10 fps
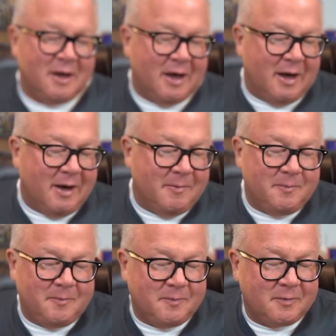
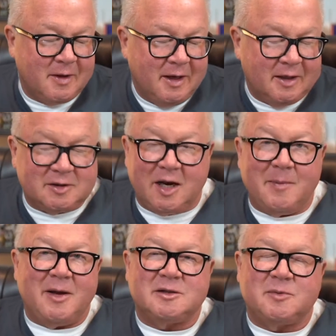Um, it's all
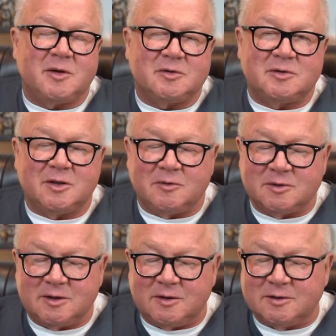about spectra cell
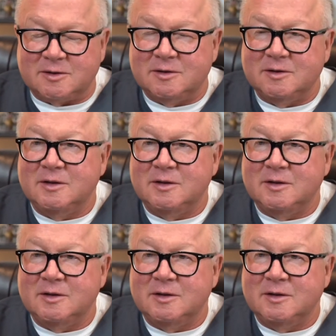results.